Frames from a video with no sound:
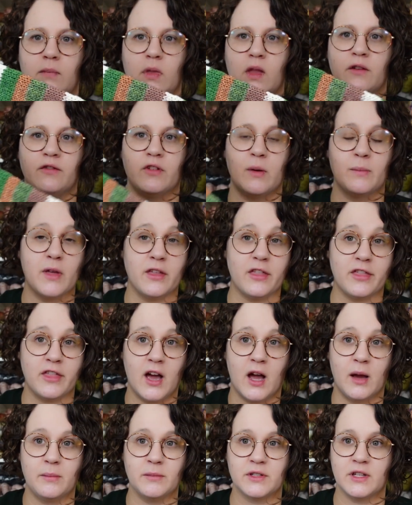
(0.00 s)
from the
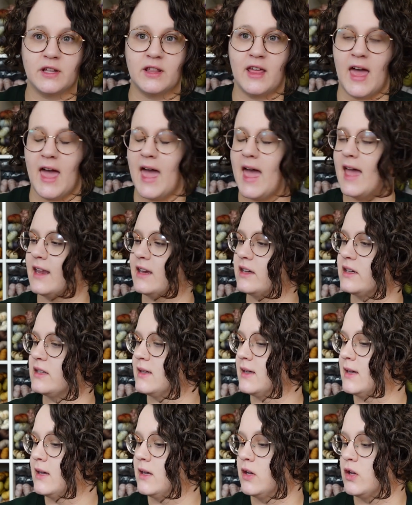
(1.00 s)
thumb to the end,
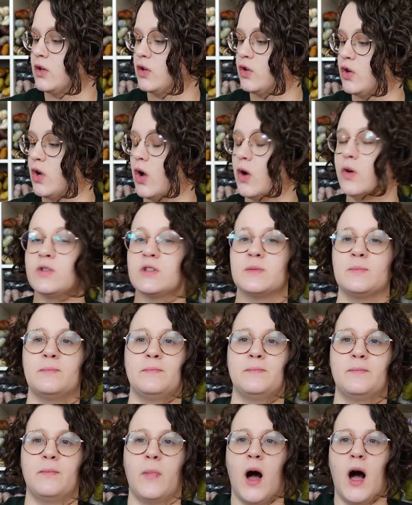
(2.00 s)
goes
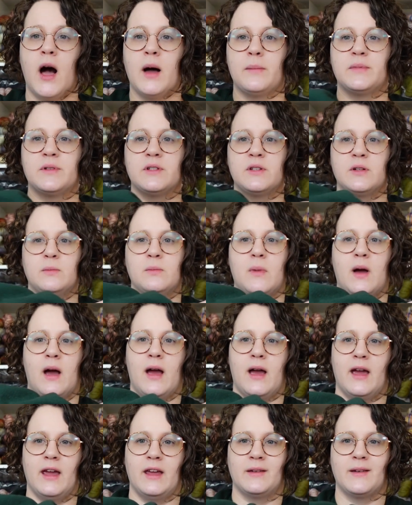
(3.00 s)
up to
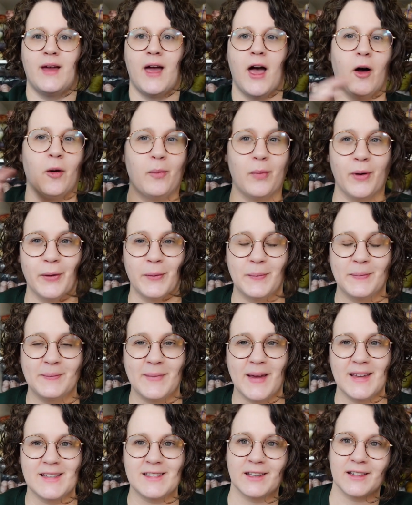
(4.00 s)
my elbow,
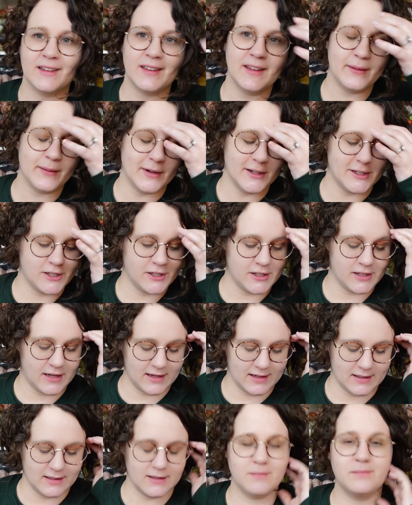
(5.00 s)
basically, which
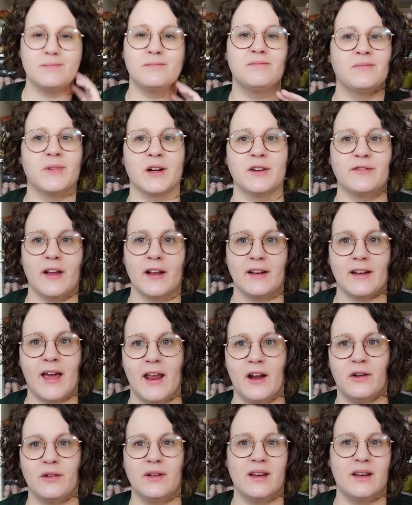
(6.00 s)
is perfect. I
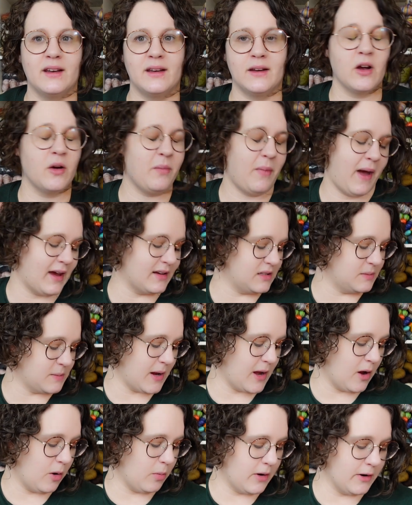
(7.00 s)
don't need it to go past my
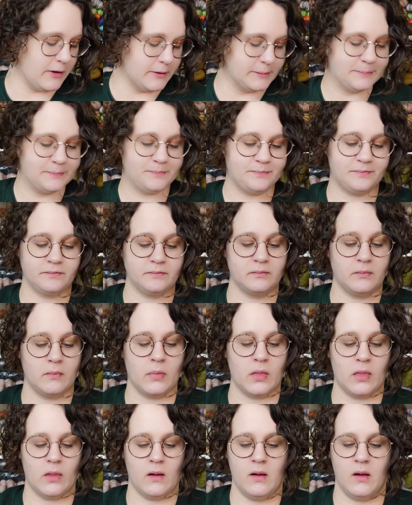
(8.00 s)
elbow.
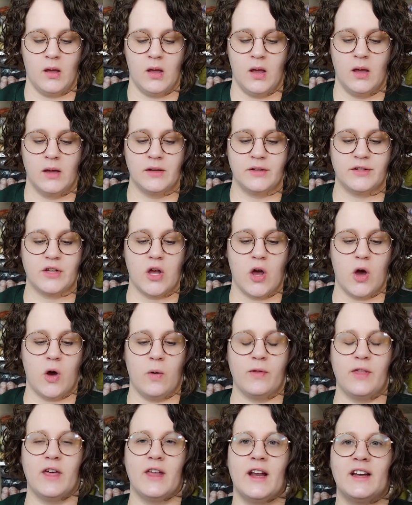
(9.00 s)

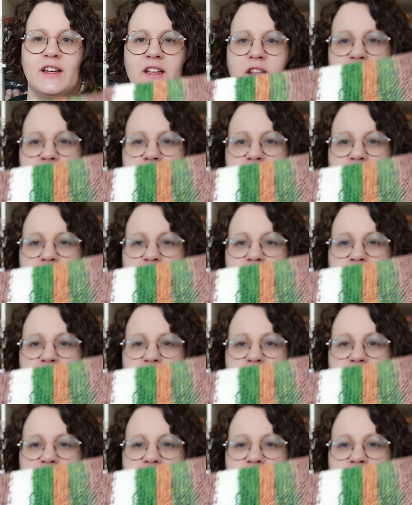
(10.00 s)
So then I did